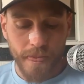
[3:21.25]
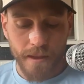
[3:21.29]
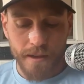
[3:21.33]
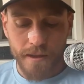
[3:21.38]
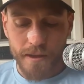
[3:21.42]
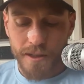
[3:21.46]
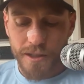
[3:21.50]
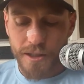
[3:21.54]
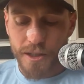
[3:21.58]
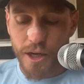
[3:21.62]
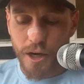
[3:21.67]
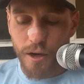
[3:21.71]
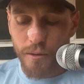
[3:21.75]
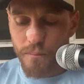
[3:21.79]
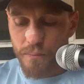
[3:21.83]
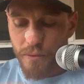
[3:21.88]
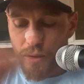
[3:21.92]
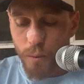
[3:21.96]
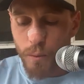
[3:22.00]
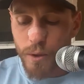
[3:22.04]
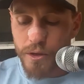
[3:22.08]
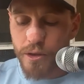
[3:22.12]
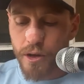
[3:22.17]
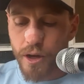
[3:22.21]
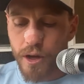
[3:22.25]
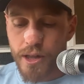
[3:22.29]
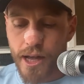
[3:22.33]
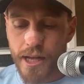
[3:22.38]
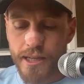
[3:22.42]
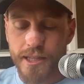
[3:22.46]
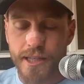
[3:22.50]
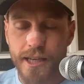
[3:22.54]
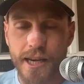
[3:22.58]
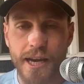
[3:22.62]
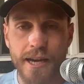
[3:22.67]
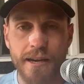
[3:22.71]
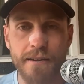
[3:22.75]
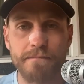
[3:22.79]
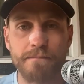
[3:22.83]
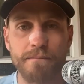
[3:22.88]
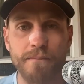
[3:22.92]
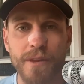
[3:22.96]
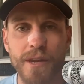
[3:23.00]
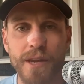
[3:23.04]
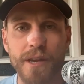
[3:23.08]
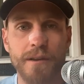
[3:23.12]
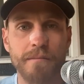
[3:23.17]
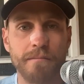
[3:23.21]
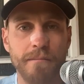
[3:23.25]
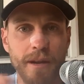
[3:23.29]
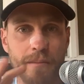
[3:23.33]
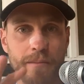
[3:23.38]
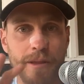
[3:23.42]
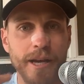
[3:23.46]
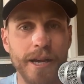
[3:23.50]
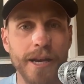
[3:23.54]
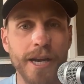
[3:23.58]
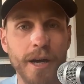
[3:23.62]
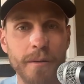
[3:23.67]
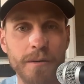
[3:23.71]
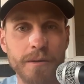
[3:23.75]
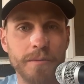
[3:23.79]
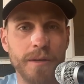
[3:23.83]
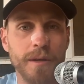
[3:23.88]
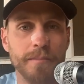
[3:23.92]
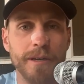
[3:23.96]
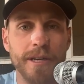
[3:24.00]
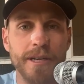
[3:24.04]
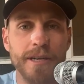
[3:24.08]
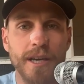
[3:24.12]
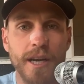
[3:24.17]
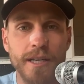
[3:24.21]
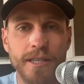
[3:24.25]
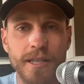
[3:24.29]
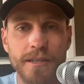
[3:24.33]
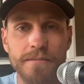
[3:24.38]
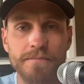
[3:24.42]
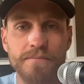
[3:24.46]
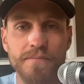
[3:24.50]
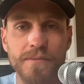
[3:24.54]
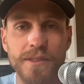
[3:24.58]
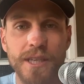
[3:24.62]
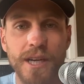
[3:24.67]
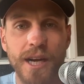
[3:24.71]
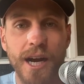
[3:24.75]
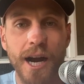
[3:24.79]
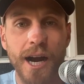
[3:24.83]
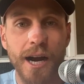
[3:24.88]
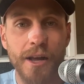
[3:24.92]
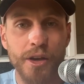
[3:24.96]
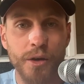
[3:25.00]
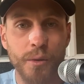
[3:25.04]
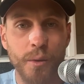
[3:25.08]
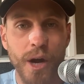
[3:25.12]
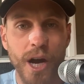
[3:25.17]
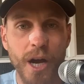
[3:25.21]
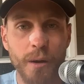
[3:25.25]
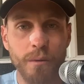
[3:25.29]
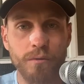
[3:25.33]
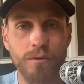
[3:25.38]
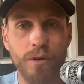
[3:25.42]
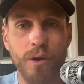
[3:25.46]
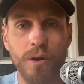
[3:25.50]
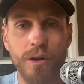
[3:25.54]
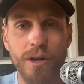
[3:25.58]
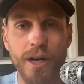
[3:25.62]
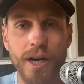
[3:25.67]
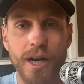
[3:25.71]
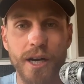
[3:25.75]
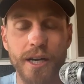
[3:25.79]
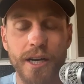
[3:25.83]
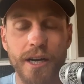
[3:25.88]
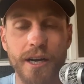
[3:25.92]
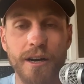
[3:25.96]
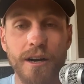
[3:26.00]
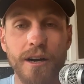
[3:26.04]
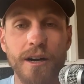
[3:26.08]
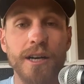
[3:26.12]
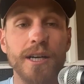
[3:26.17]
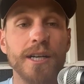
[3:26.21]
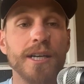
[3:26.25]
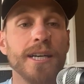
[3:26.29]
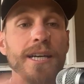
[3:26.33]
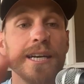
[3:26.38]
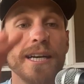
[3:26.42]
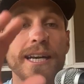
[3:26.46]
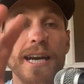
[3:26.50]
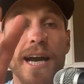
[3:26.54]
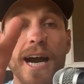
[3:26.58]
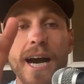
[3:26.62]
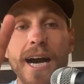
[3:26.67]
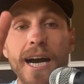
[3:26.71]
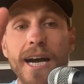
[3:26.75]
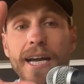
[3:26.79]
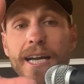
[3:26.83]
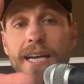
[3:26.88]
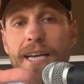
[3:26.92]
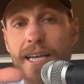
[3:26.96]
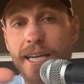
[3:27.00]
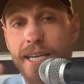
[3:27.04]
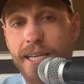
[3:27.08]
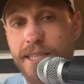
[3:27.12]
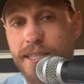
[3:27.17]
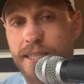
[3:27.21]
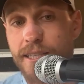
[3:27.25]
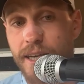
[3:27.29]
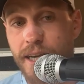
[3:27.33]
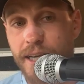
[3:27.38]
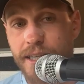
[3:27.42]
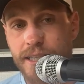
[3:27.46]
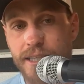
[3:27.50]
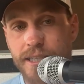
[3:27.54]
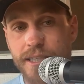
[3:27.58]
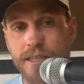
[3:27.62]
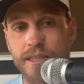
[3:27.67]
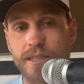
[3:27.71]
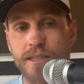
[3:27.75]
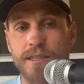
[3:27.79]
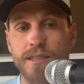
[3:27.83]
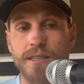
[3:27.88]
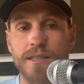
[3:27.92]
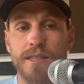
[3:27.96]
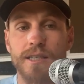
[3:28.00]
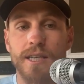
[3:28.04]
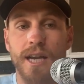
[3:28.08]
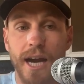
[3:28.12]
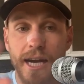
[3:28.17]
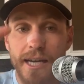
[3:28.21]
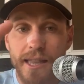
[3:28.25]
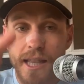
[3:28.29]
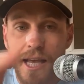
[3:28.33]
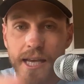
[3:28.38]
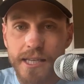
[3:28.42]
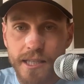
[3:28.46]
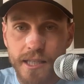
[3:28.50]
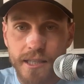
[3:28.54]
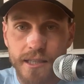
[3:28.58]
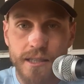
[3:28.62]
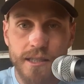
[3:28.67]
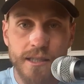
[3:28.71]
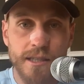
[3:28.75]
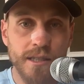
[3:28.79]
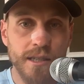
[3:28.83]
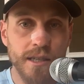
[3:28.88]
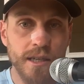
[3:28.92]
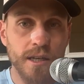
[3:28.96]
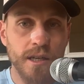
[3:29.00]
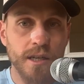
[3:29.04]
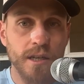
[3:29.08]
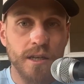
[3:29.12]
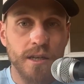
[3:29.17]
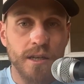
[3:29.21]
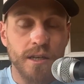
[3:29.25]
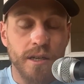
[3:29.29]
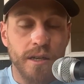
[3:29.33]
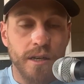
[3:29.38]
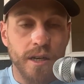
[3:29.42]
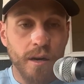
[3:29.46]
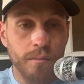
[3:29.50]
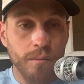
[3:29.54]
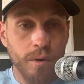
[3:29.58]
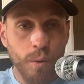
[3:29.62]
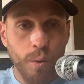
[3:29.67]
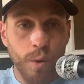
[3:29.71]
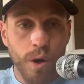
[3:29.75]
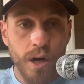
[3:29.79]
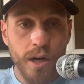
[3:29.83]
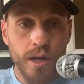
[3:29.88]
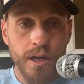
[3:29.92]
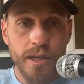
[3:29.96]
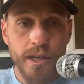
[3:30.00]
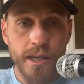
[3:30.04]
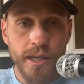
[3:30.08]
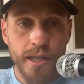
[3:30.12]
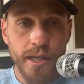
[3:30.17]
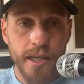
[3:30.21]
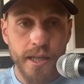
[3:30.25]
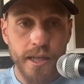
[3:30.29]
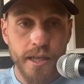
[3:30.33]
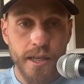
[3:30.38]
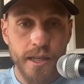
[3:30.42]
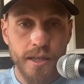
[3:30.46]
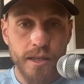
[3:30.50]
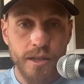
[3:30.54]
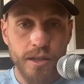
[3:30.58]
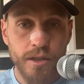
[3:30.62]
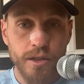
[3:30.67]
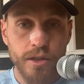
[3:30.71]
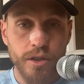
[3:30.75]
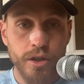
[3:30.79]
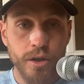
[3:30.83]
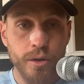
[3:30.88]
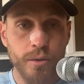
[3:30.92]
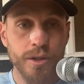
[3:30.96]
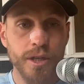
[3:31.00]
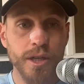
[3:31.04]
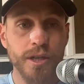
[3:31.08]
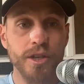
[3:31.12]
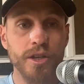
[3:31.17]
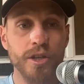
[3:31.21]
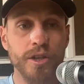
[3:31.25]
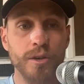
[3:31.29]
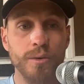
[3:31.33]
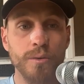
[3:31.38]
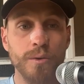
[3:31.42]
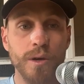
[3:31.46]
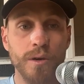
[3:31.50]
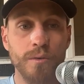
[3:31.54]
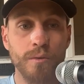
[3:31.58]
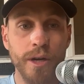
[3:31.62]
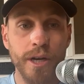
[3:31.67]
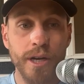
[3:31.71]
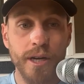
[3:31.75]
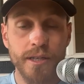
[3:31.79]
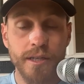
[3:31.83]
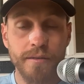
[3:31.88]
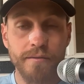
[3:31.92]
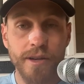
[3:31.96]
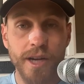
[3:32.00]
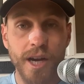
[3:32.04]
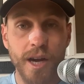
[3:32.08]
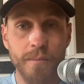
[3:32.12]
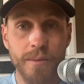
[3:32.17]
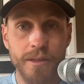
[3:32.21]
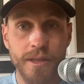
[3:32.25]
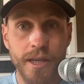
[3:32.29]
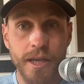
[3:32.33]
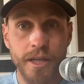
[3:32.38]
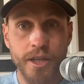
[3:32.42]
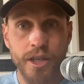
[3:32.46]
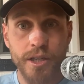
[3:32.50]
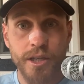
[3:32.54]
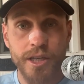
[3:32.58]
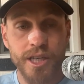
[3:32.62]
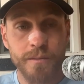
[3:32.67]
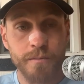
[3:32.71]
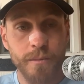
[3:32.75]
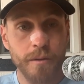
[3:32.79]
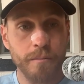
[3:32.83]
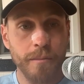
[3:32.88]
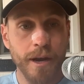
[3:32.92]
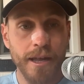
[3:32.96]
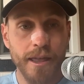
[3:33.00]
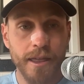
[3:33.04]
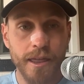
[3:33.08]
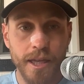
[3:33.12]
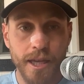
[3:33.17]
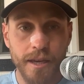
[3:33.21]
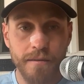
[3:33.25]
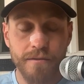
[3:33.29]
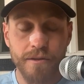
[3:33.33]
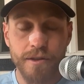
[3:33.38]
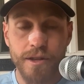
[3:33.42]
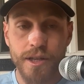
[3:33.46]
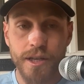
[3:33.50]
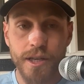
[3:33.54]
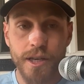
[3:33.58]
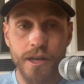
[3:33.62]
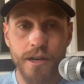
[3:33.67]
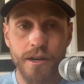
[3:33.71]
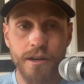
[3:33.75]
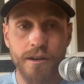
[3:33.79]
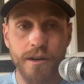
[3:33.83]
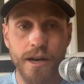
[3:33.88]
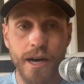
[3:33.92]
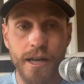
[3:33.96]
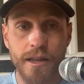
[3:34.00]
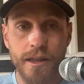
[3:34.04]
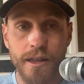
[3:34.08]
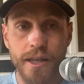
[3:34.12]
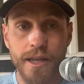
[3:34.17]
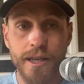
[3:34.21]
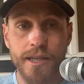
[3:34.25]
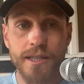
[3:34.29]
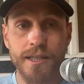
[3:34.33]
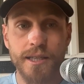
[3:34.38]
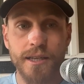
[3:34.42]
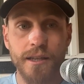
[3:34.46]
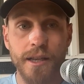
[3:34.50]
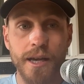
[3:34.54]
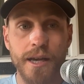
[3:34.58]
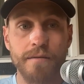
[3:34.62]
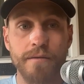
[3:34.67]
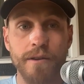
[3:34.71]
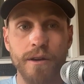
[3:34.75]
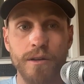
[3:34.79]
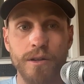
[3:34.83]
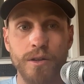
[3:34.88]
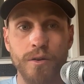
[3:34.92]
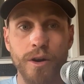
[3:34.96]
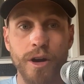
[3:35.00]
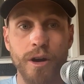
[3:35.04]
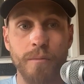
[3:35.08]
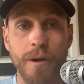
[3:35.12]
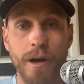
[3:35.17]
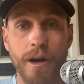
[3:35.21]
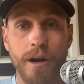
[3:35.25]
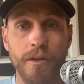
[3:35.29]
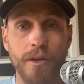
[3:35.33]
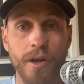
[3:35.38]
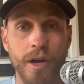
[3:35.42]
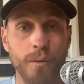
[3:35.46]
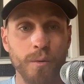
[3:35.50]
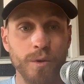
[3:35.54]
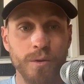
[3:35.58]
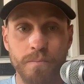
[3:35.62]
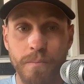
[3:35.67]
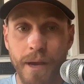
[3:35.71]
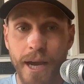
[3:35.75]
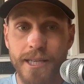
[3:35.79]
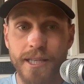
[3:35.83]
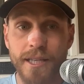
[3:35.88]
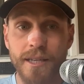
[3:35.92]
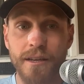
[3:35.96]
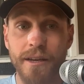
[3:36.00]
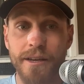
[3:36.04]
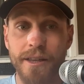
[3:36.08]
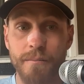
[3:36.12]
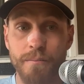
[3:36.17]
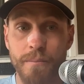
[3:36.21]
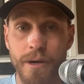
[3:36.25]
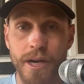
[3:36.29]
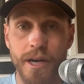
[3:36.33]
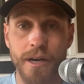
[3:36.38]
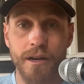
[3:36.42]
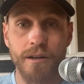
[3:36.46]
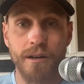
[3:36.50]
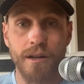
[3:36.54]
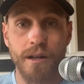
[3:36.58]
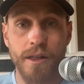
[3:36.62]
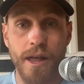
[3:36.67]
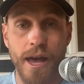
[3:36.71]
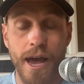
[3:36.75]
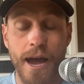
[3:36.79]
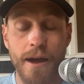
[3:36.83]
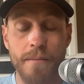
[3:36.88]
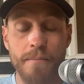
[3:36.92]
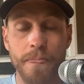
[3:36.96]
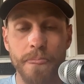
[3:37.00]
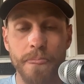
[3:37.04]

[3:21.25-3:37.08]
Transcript: So with all that said, maybe that helps, maybe it doesn't. Either way, we're rolling on here. 9 insights, 9 lessons. Number 1 is choosing new arenas of competition. This has been my theme for the year, and this Leadville Trail Marathon was basically the pinnacle of that.